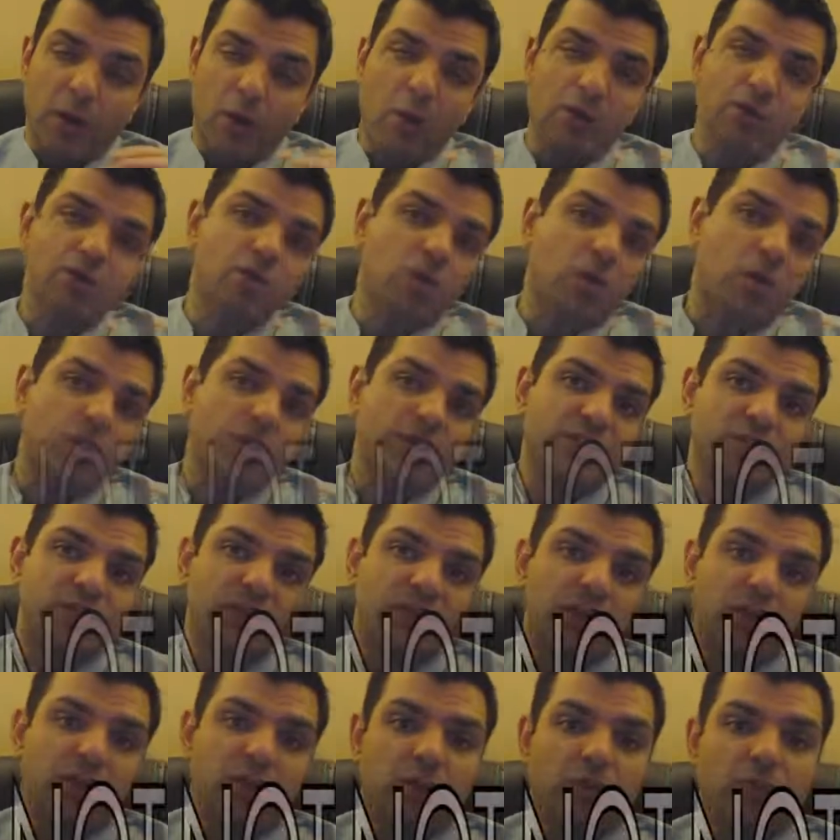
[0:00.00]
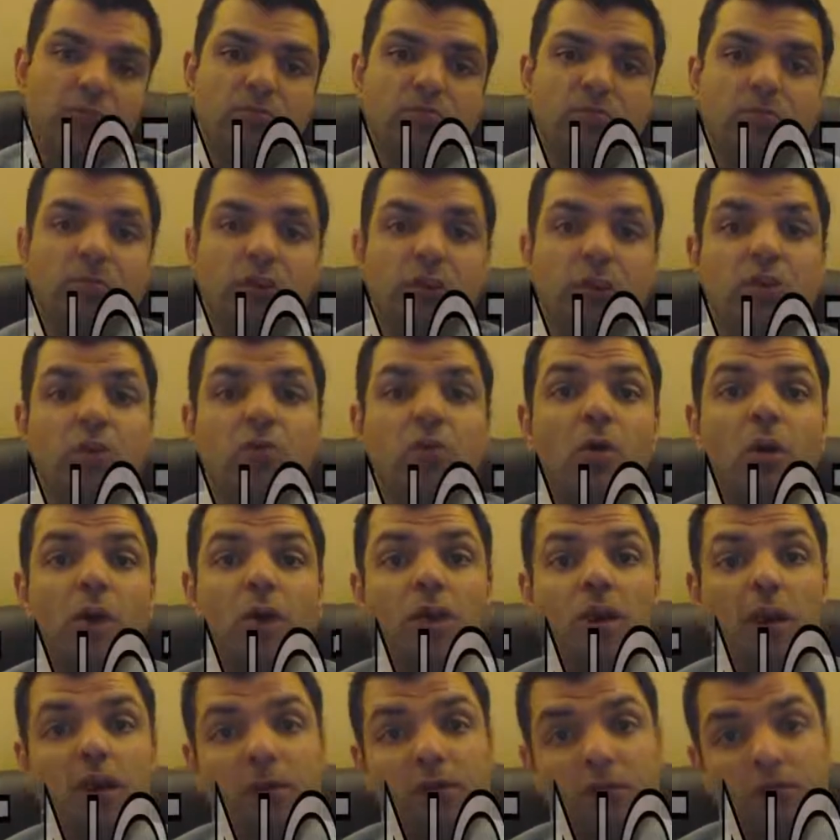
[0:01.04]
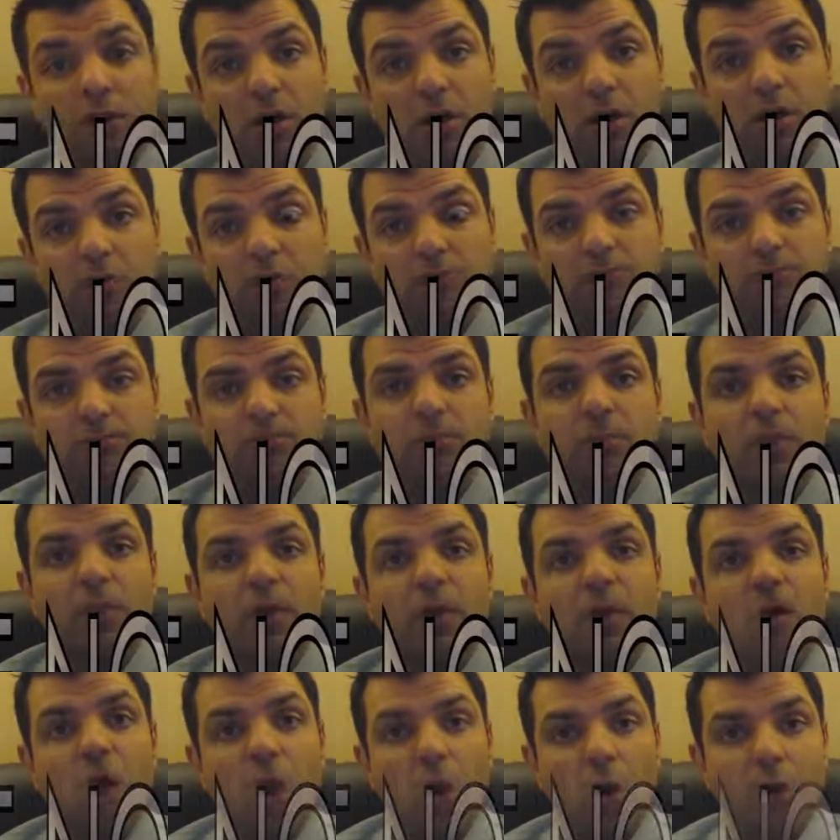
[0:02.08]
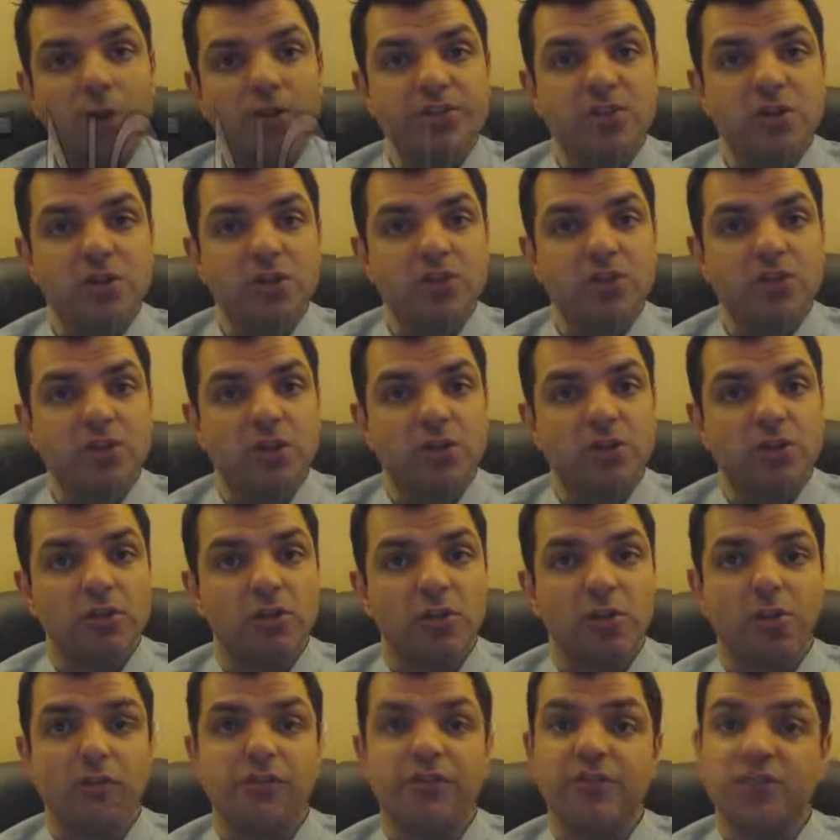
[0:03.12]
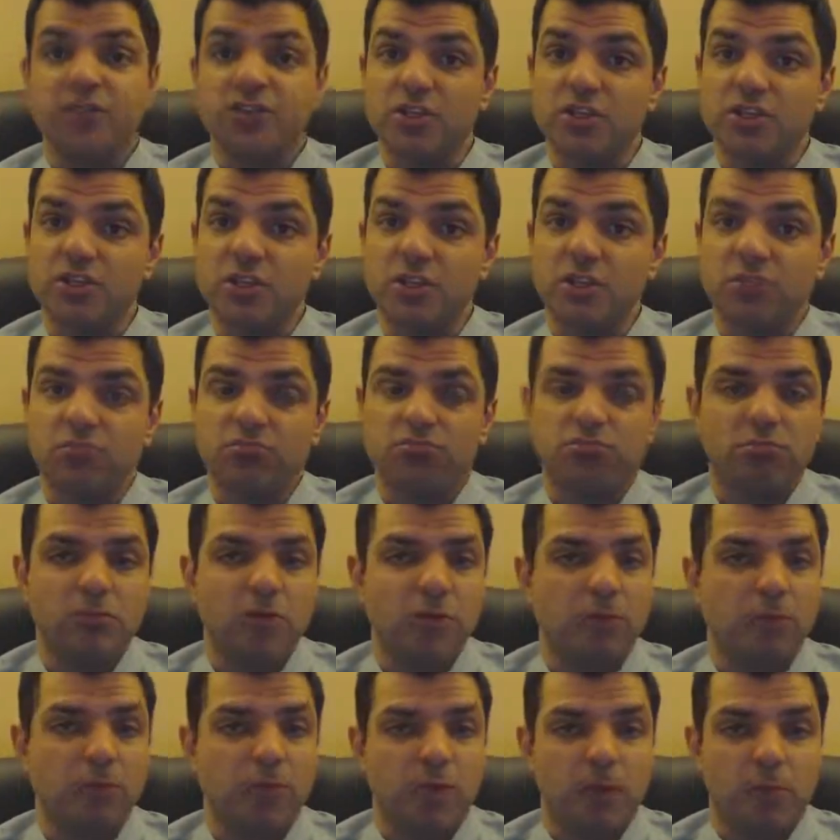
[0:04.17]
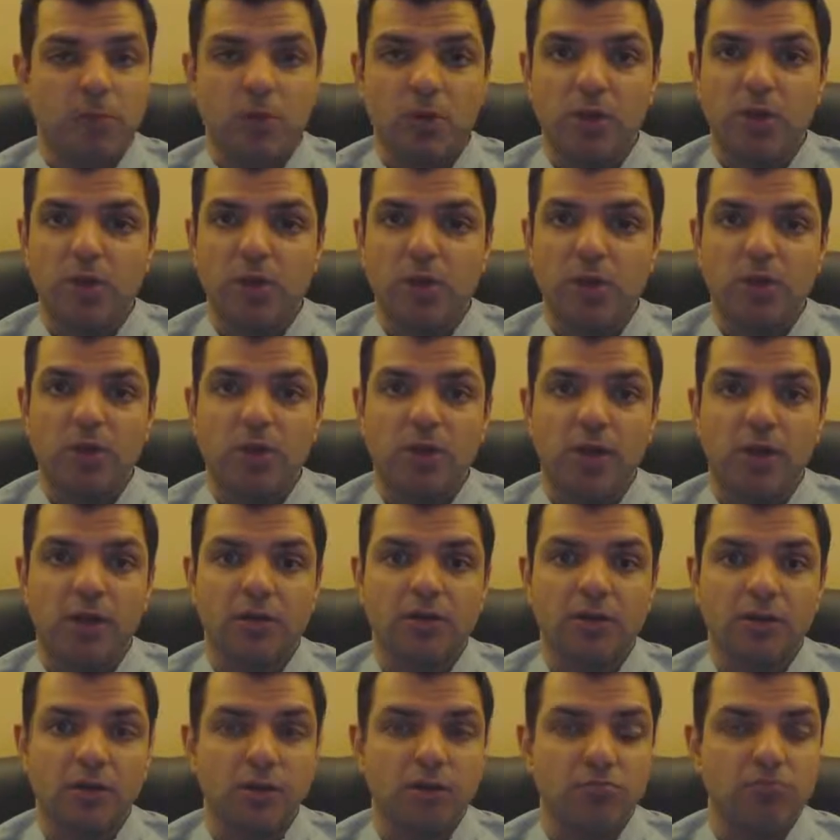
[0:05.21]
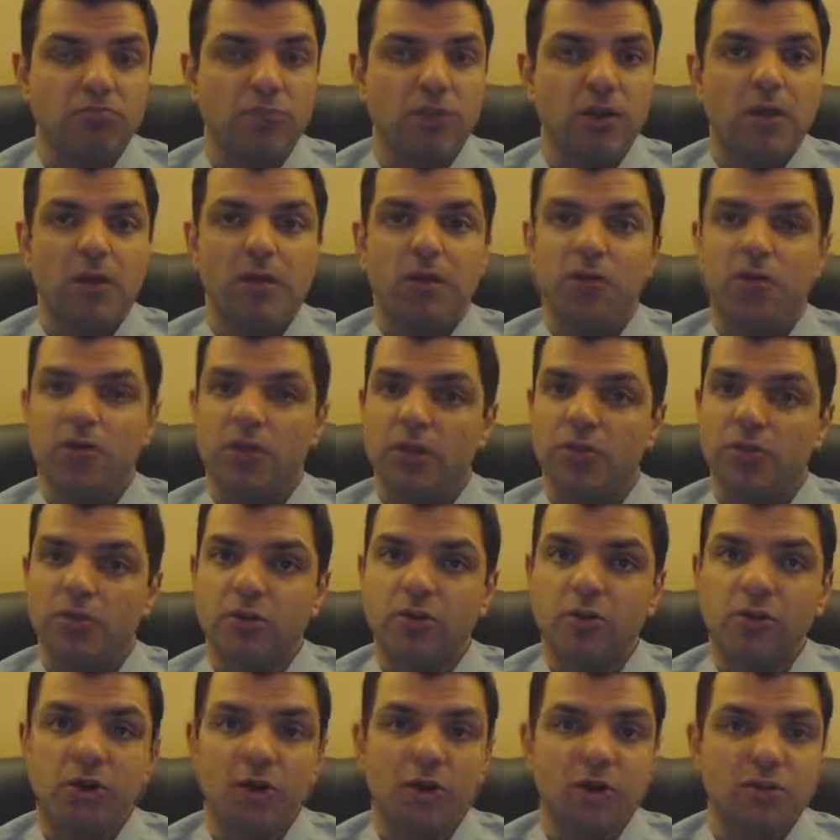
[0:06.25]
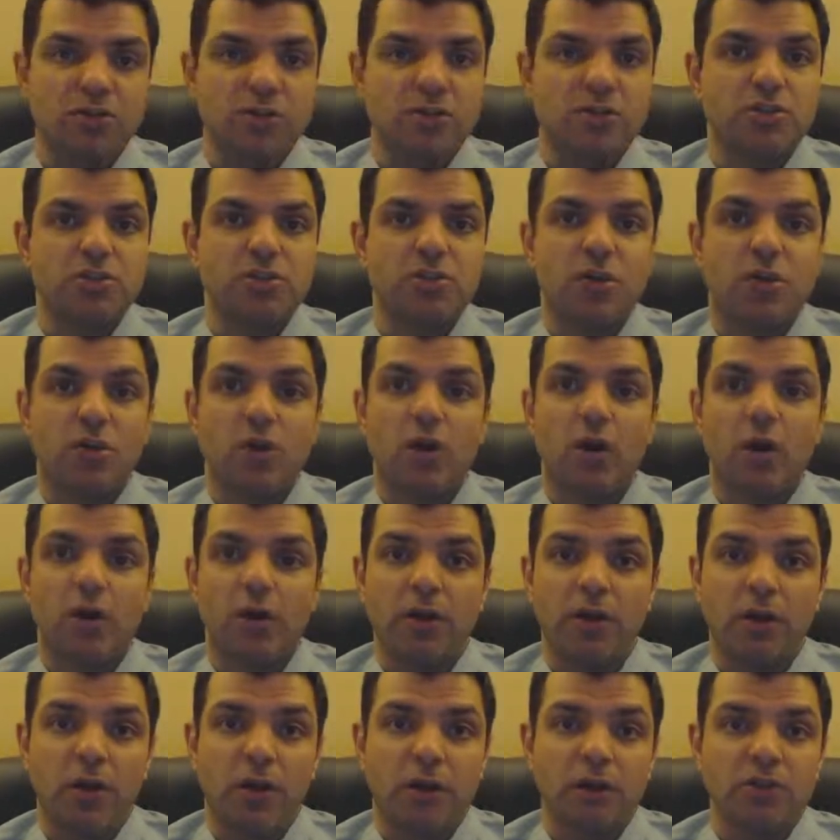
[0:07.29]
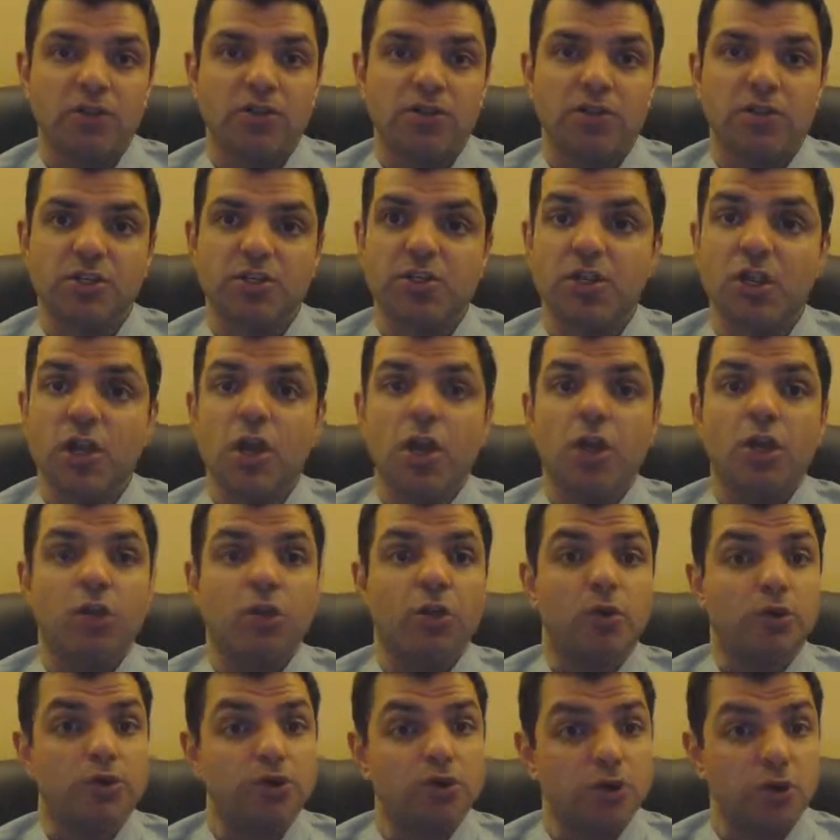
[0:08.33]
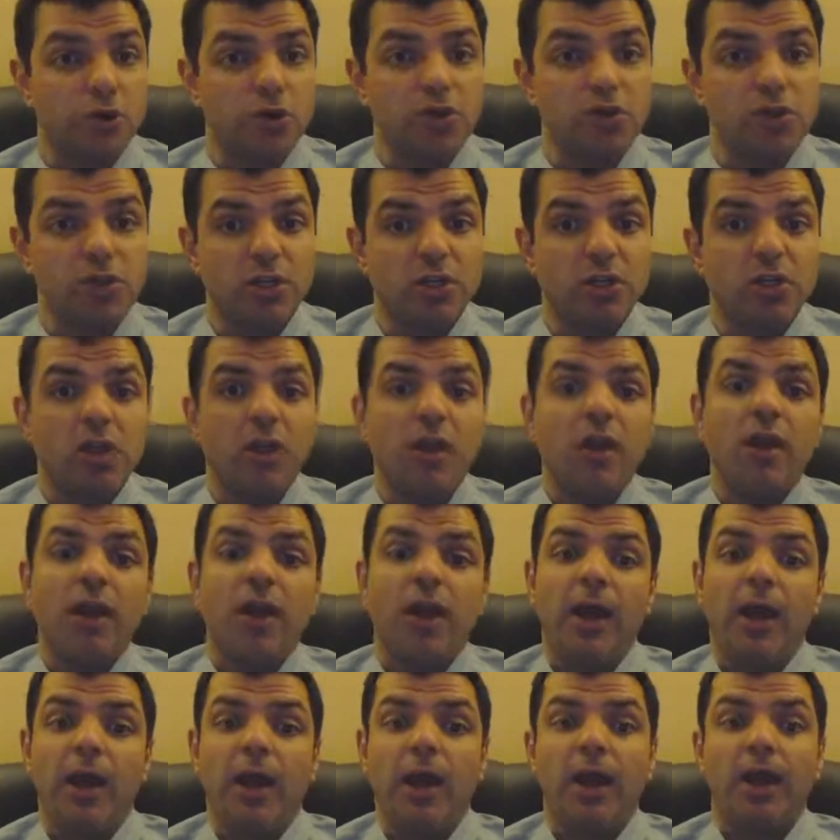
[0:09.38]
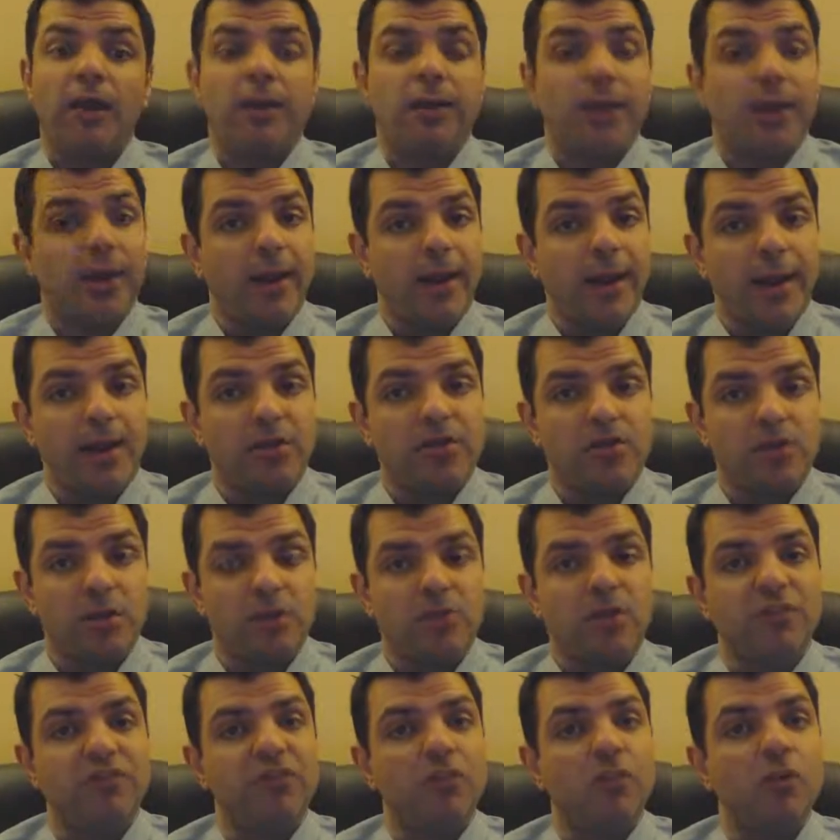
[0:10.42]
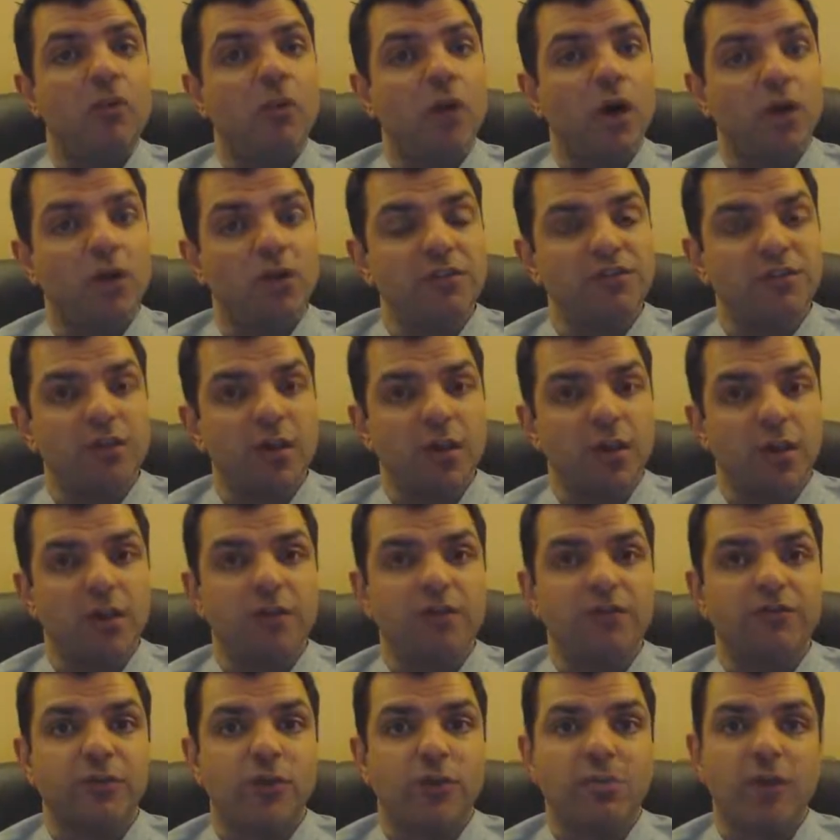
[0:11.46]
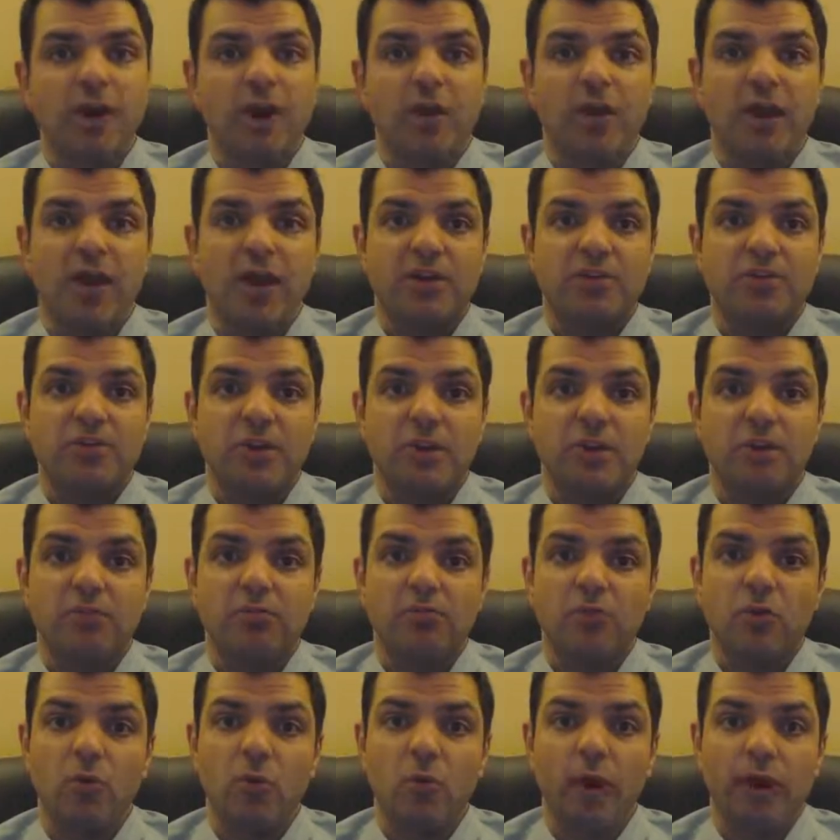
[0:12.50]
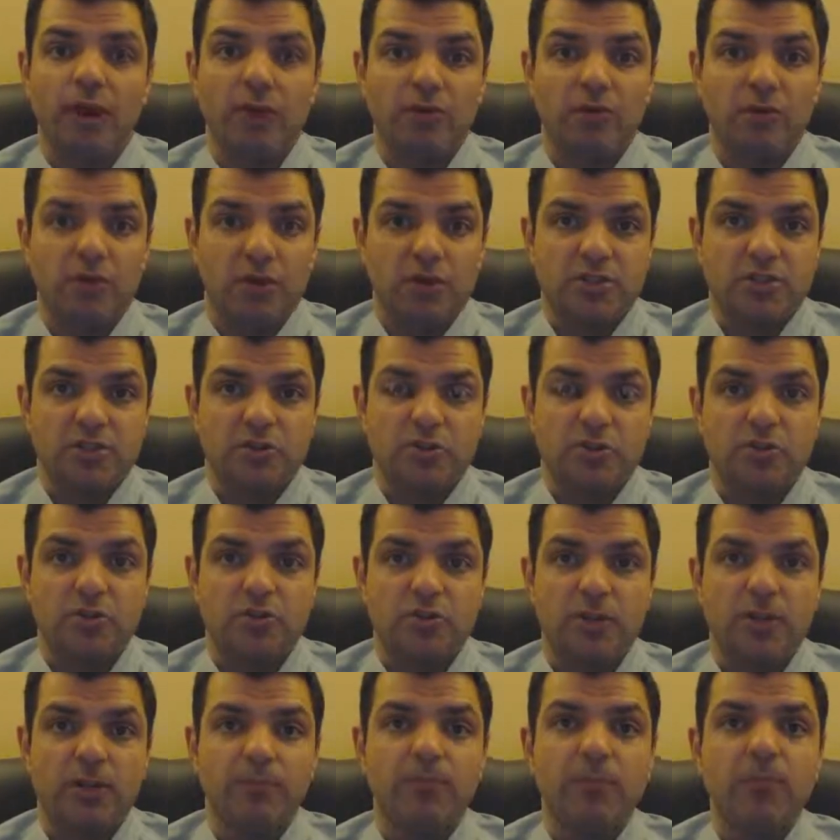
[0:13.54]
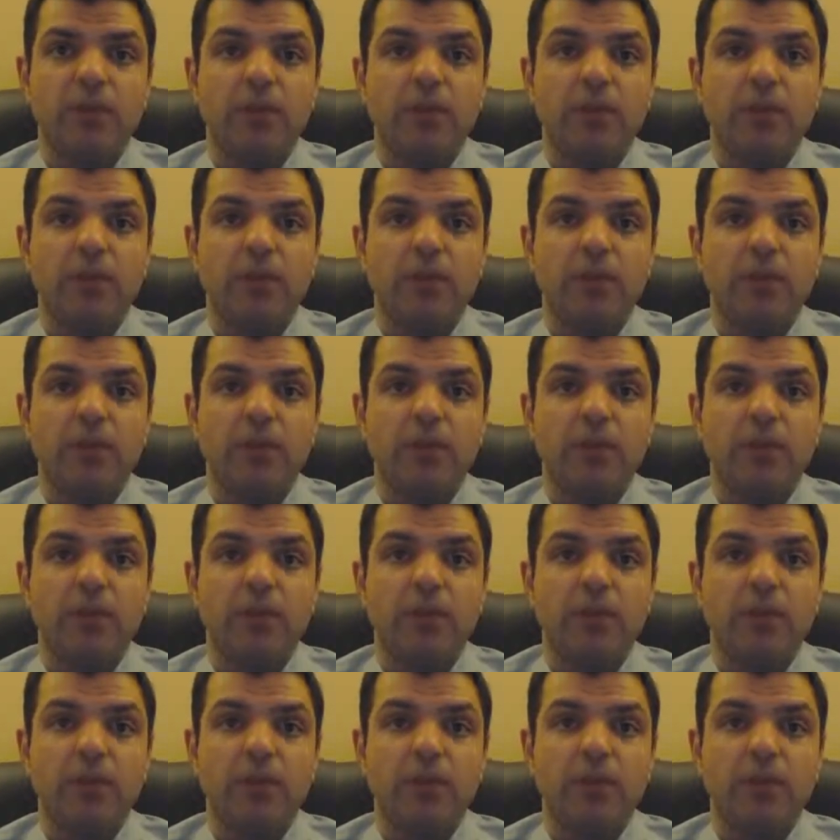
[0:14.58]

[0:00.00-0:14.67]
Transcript: I want to always tell you that you are not alone. Always consult your physician, your primary care doctor, your endocrinologist, your cardiologist, your surgeon, and ask him if you qualify for bariatric weight loss surgery.